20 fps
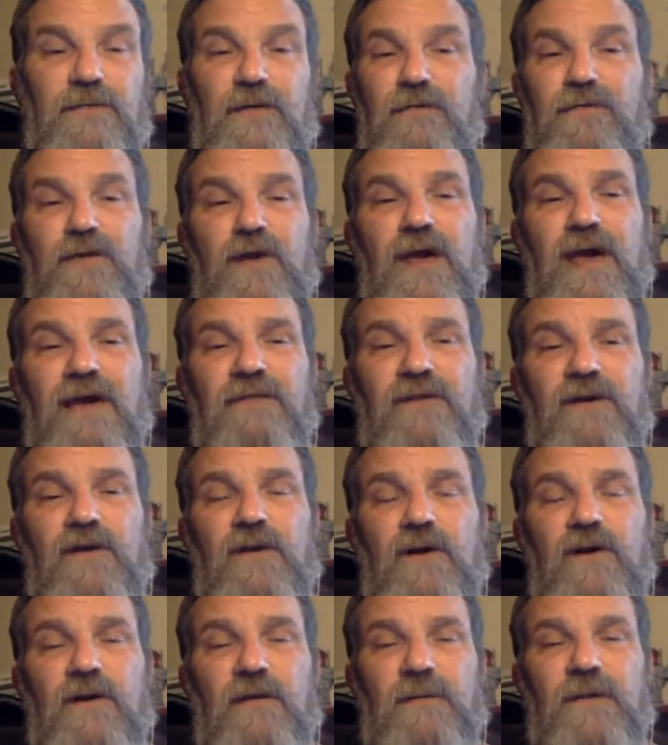and if you haven't
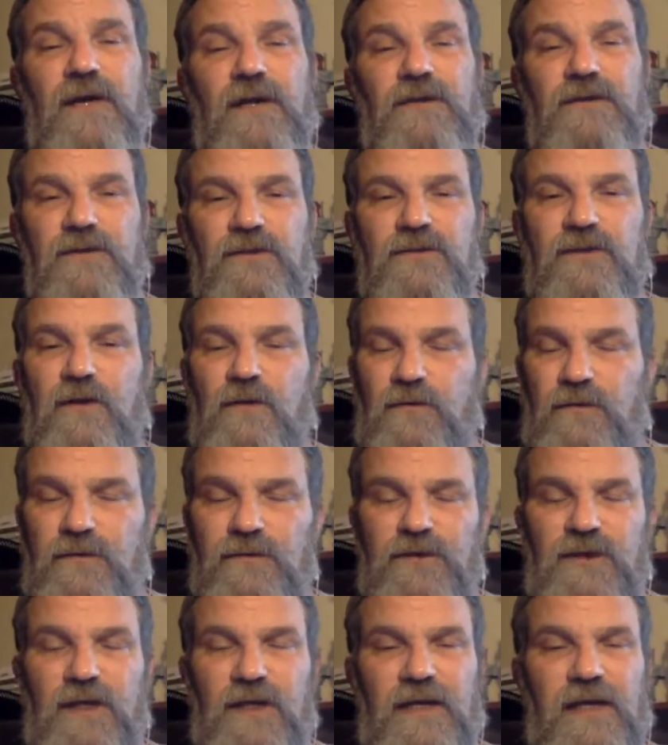heard about it, just go
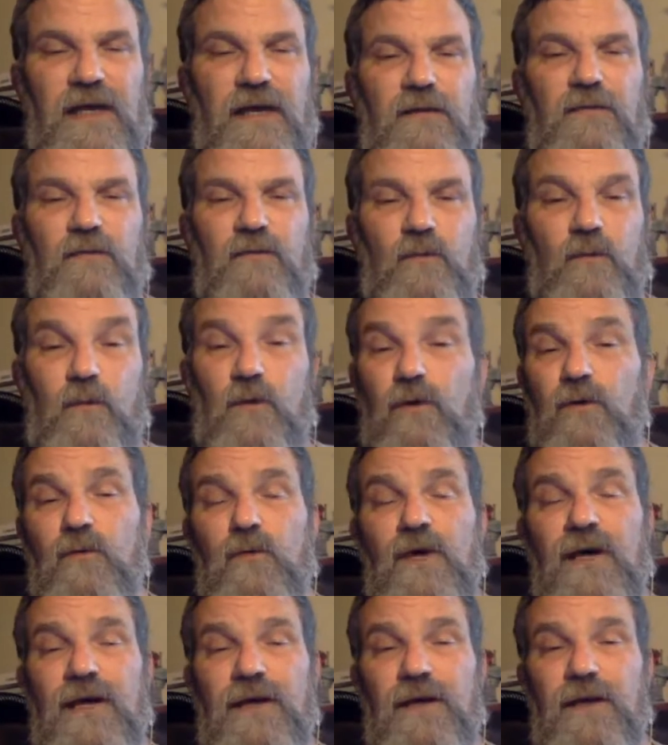and check out
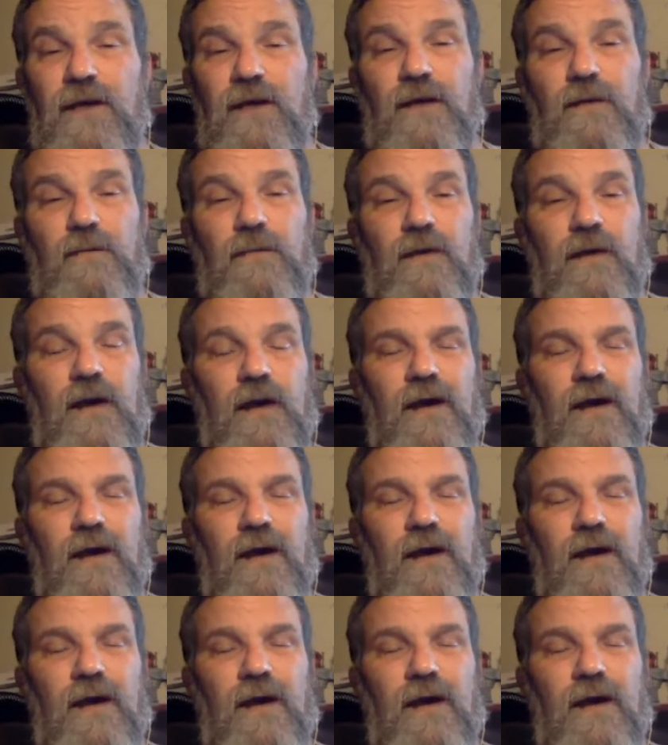Worldwide Hum.